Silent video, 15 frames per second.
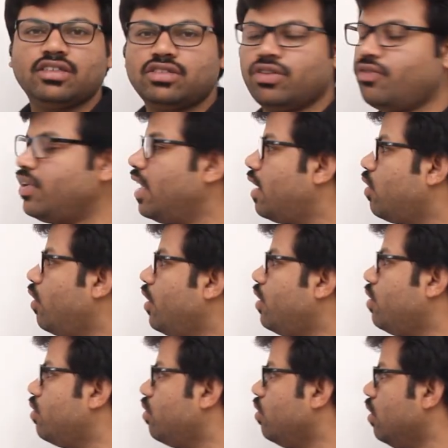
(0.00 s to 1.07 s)
So we are going
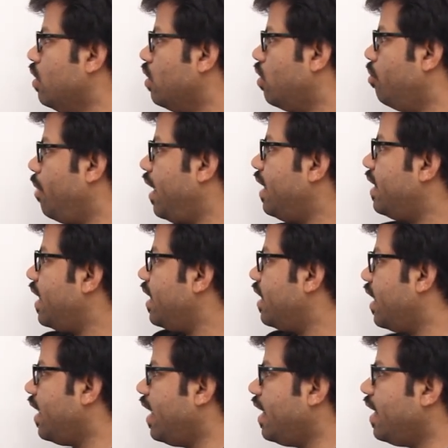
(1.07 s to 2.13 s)
to maintain
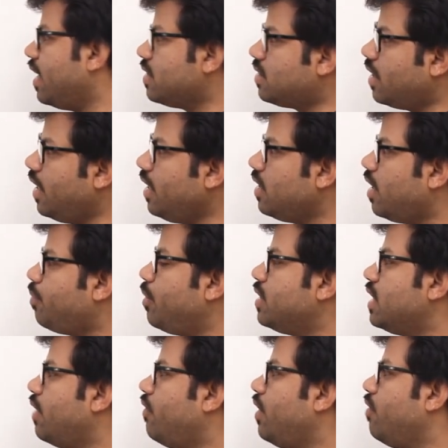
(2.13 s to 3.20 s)
the areas, right? That
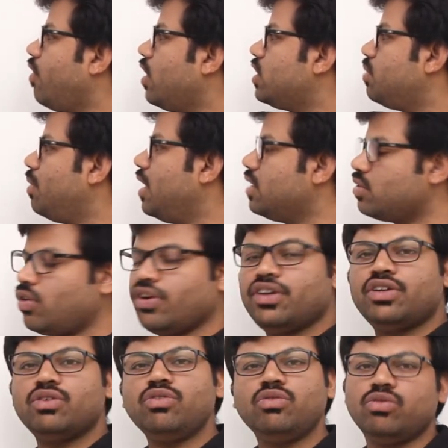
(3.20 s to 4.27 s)
means every watchman is
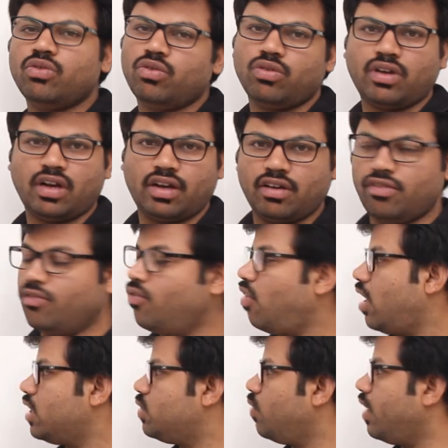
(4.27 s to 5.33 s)
going to
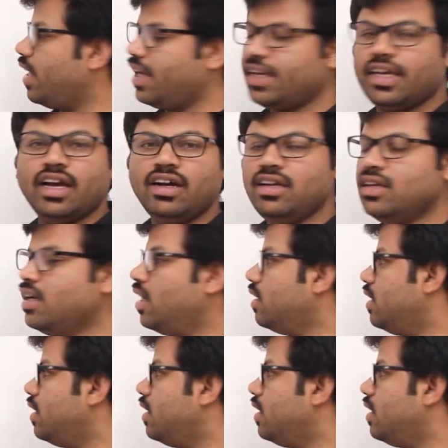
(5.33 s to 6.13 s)
watch one area.